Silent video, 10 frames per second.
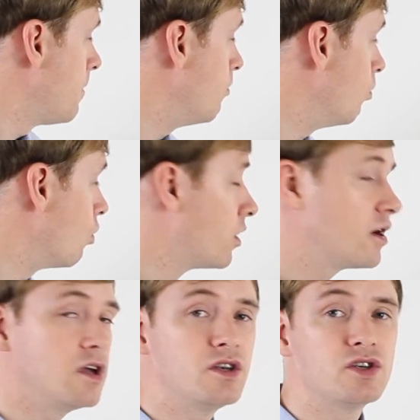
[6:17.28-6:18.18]

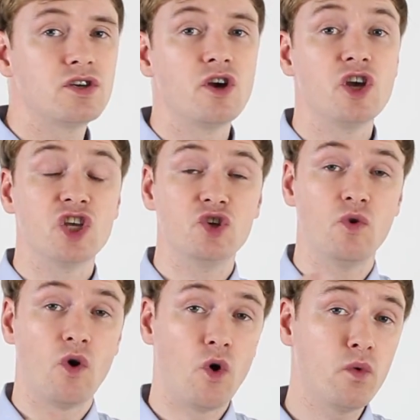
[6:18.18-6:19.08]
Mortgage,
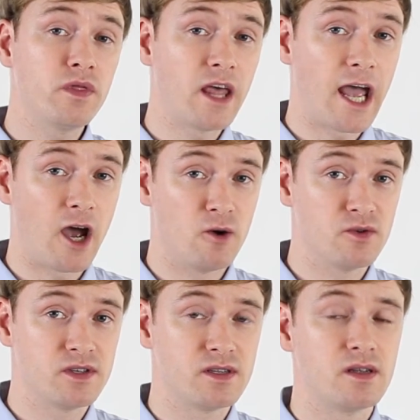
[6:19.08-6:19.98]
you own the
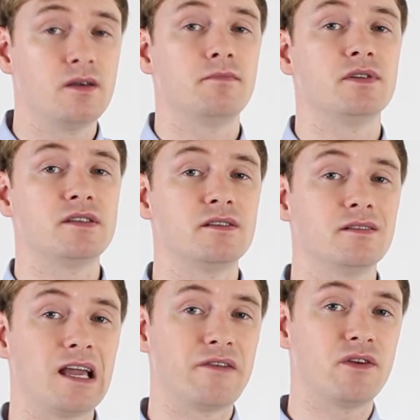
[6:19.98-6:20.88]
house, but
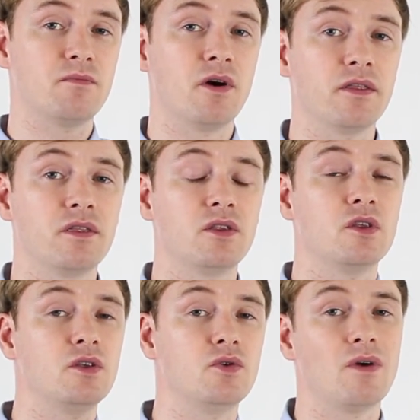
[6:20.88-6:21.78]
still every month
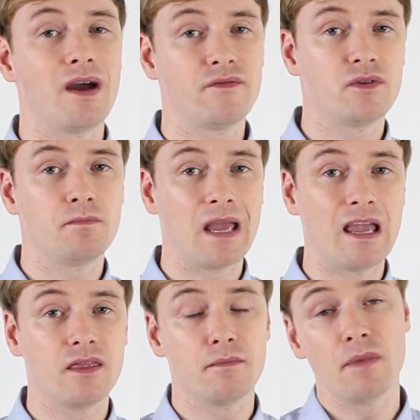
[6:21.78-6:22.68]
you have to
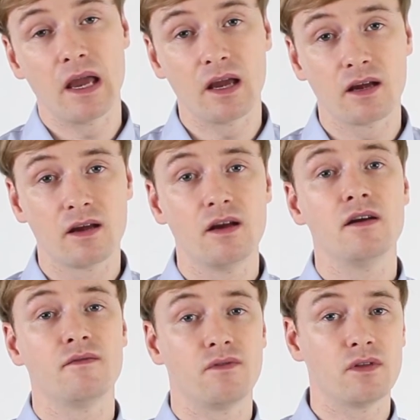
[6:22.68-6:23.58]
pay the bank
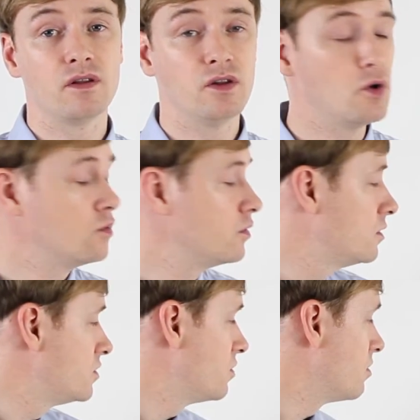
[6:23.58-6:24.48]
for the loan.
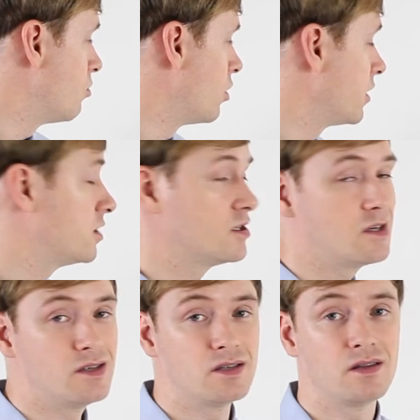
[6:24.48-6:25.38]
So the mortgage
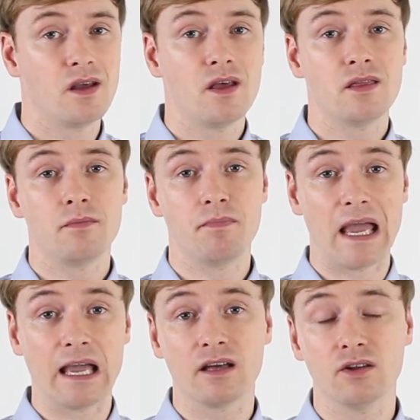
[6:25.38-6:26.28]
is the
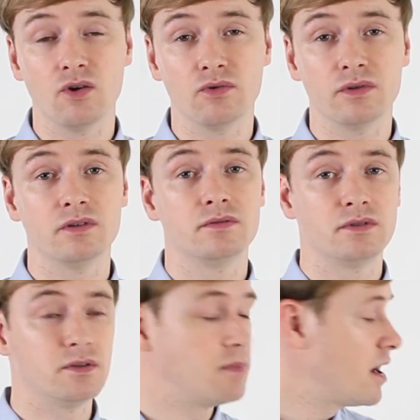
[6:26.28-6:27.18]
bank loan
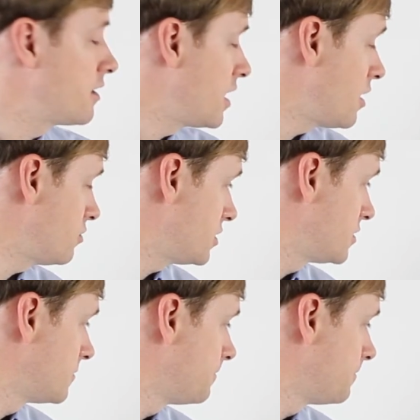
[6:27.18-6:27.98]
to buy the house.